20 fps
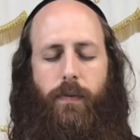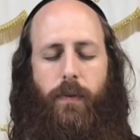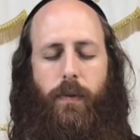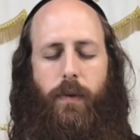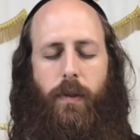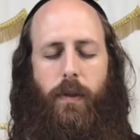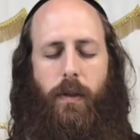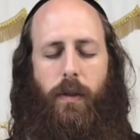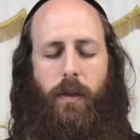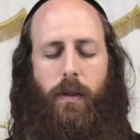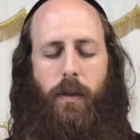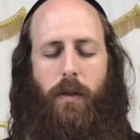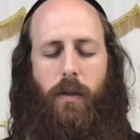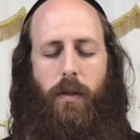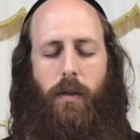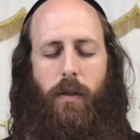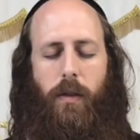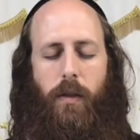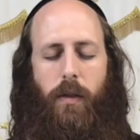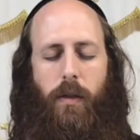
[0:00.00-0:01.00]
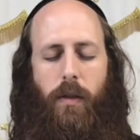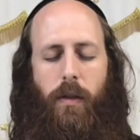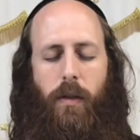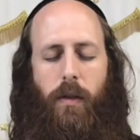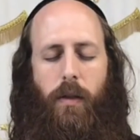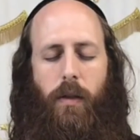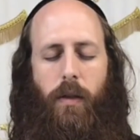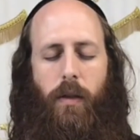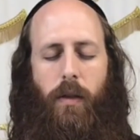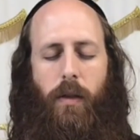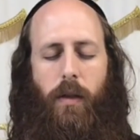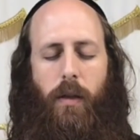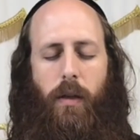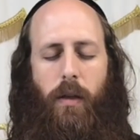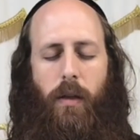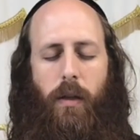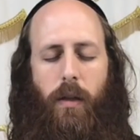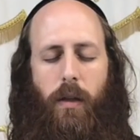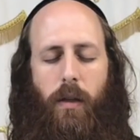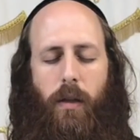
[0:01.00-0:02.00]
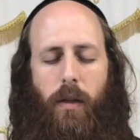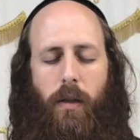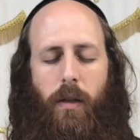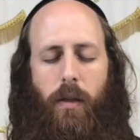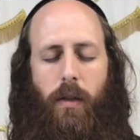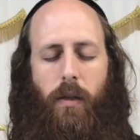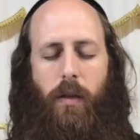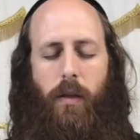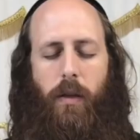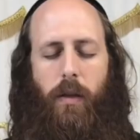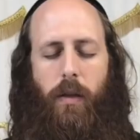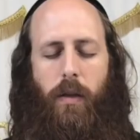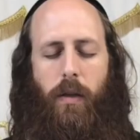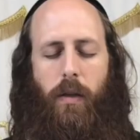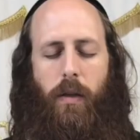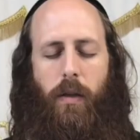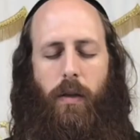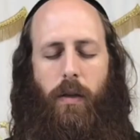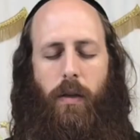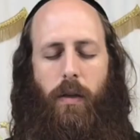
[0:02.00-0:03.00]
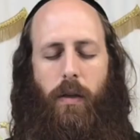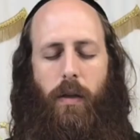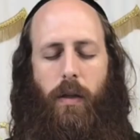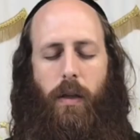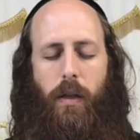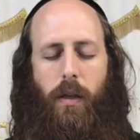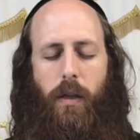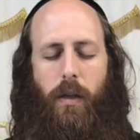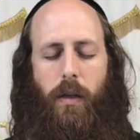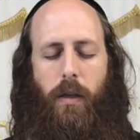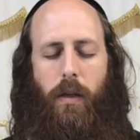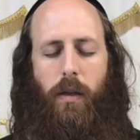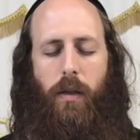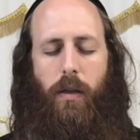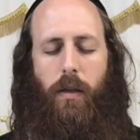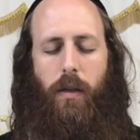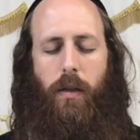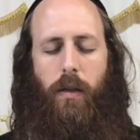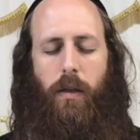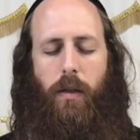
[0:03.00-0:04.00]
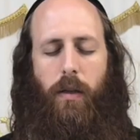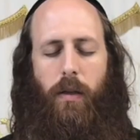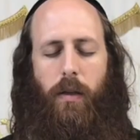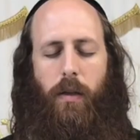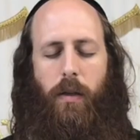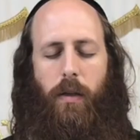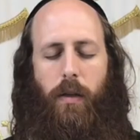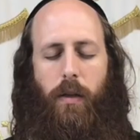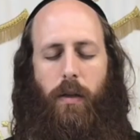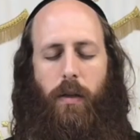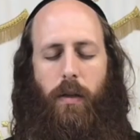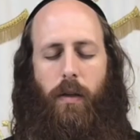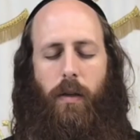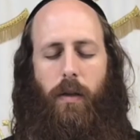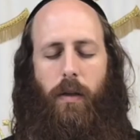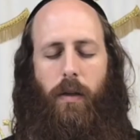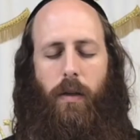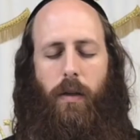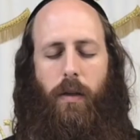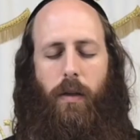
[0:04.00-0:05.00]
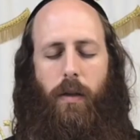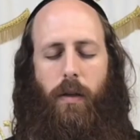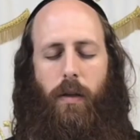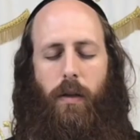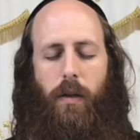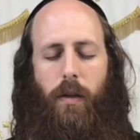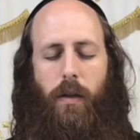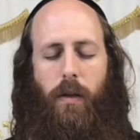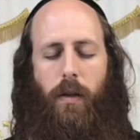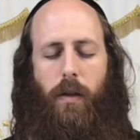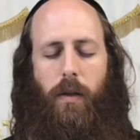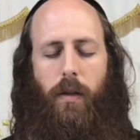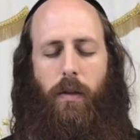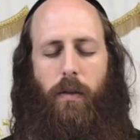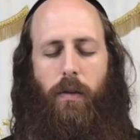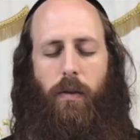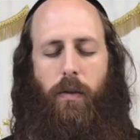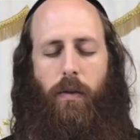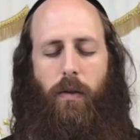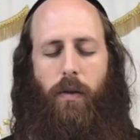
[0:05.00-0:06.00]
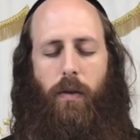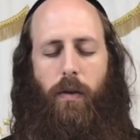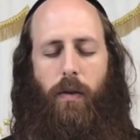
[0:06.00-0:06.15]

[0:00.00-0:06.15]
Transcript: [no speech]